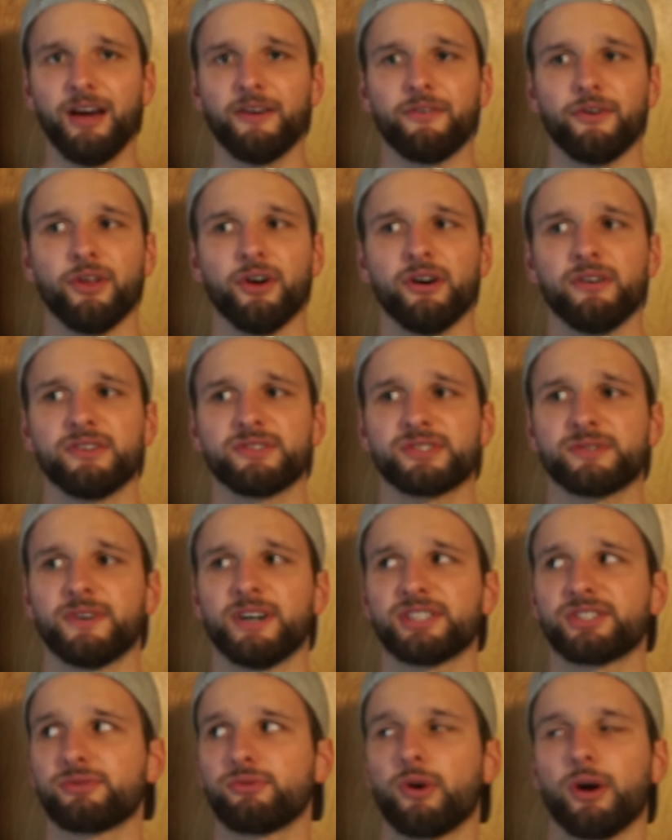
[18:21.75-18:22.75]
For those of
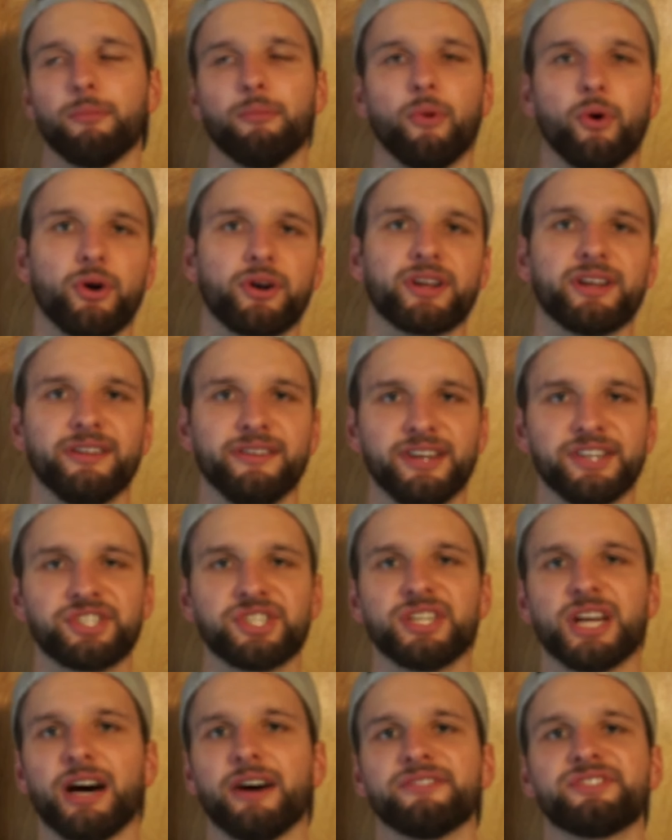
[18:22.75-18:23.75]
us who are more
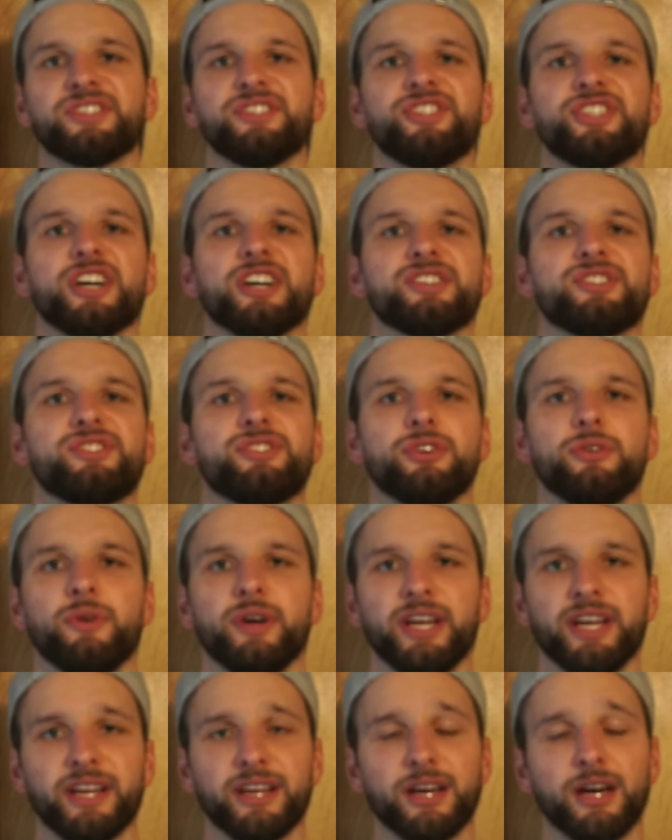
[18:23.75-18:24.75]
conditioned, I would suggest
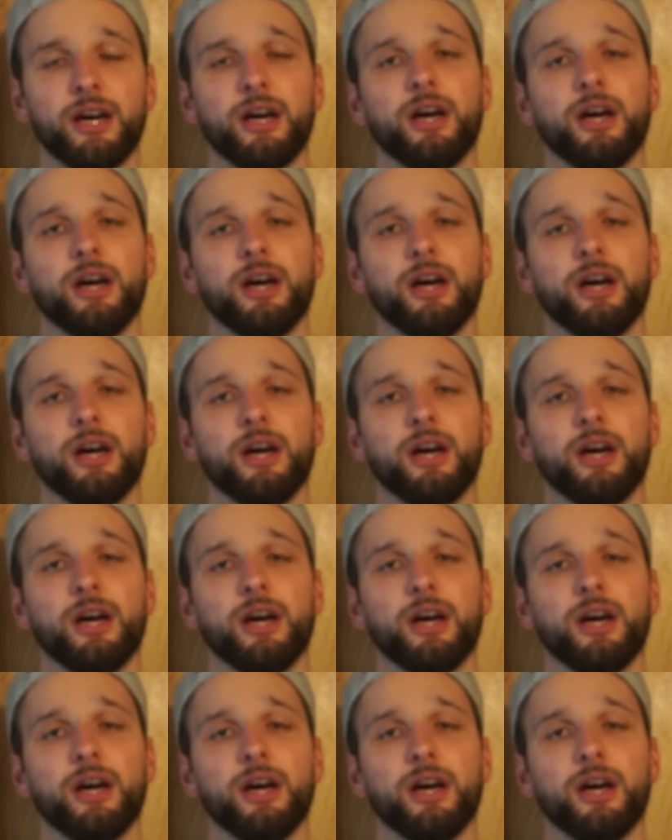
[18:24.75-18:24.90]
doing,